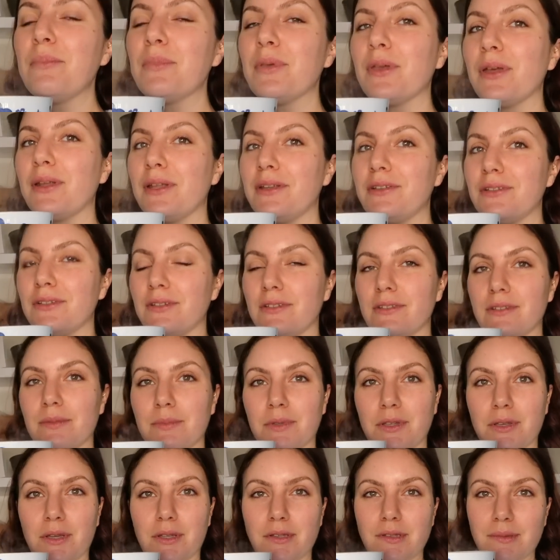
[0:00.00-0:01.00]
Gonna do
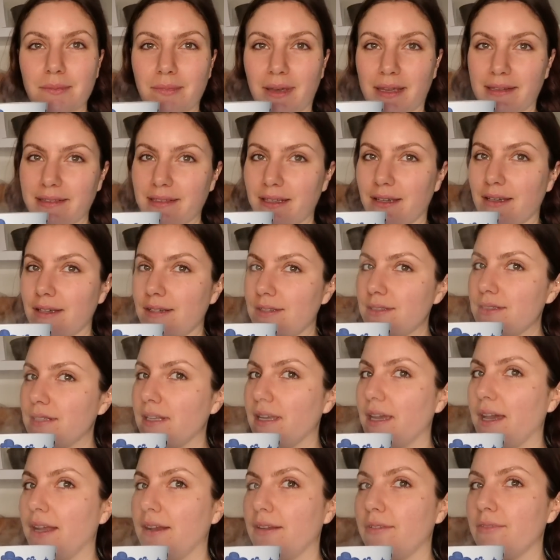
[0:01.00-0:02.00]
some good massage to
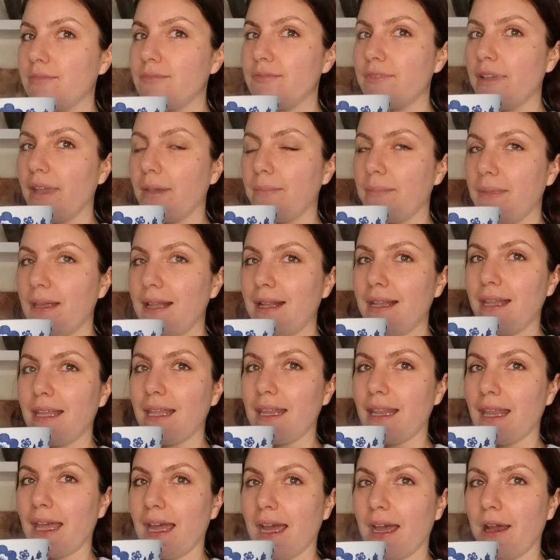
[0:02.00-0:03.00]
kind of
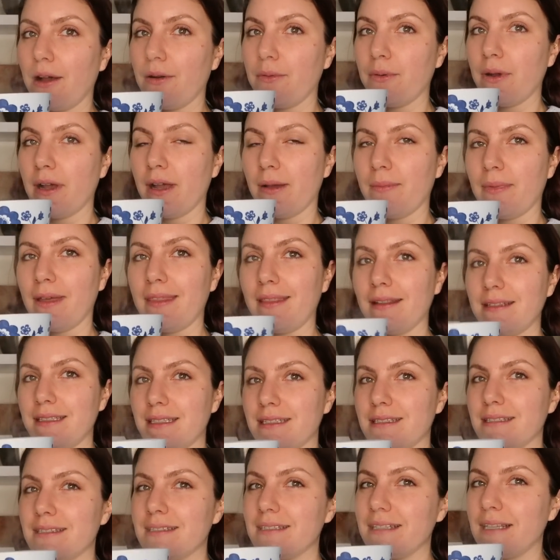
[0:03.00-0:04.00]
clear that out. I
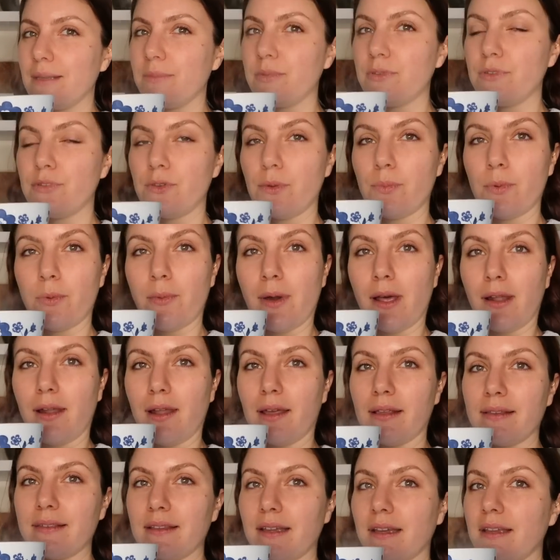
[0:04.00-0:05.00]
didn't sleep super well
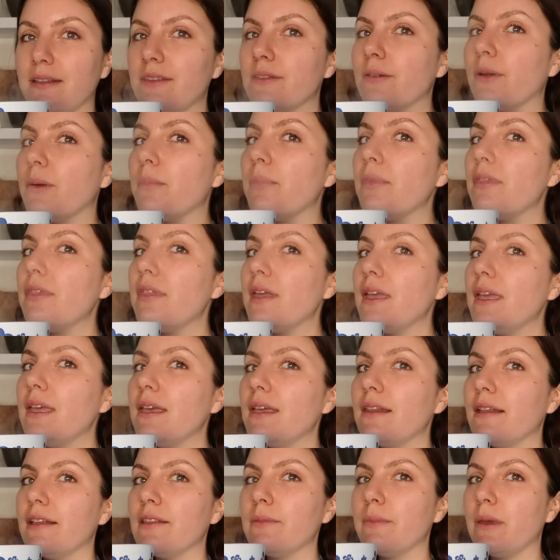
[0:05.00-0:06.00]
last night, so I'm
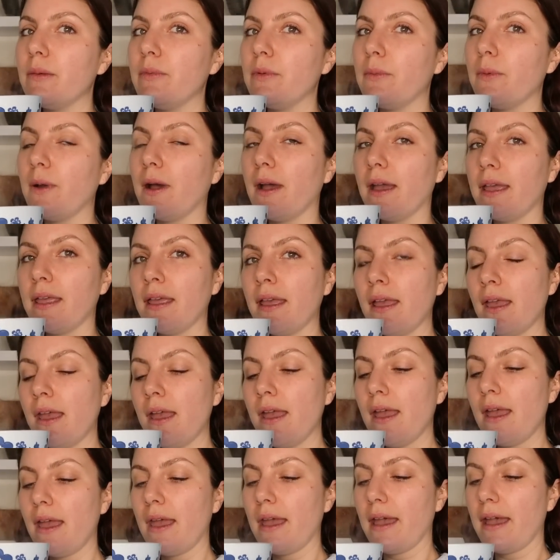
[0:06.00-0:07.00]
thinking that's maybe why.
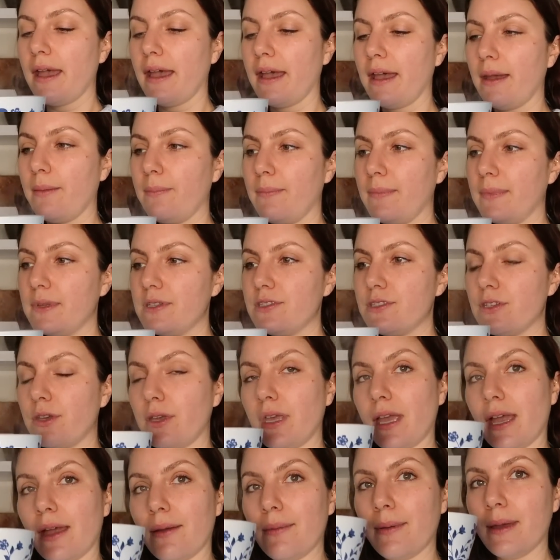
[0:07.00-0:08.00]
So
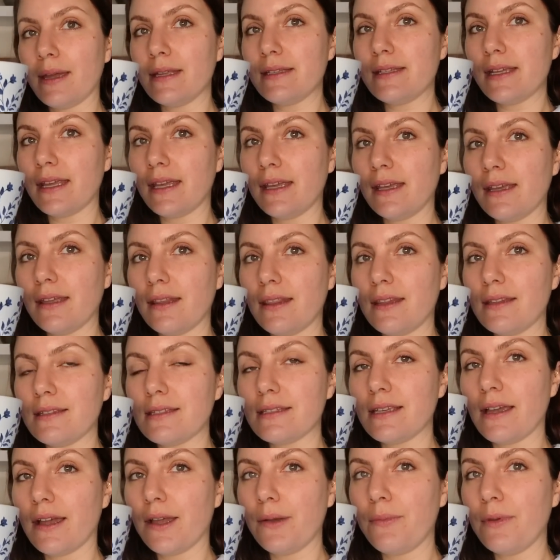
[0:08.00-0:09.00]
yeah, I take this
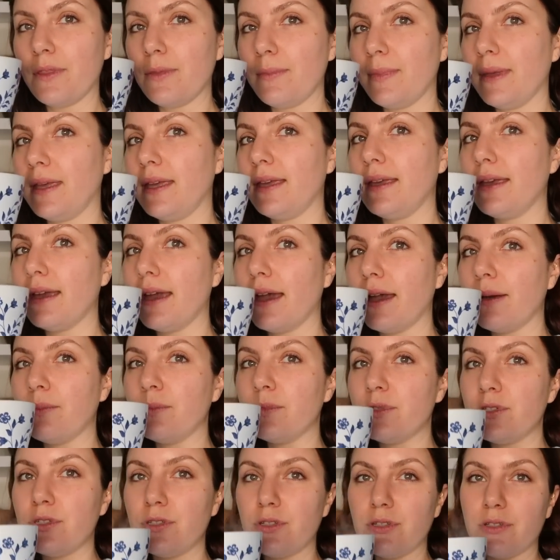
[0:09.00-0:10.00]
guy with me
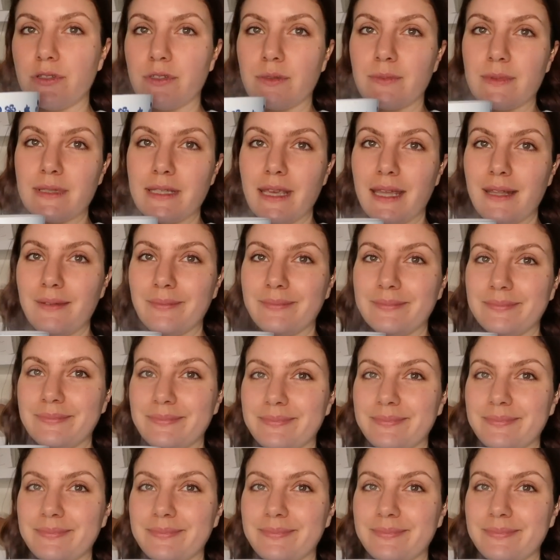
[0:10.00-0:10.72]
to do some skin.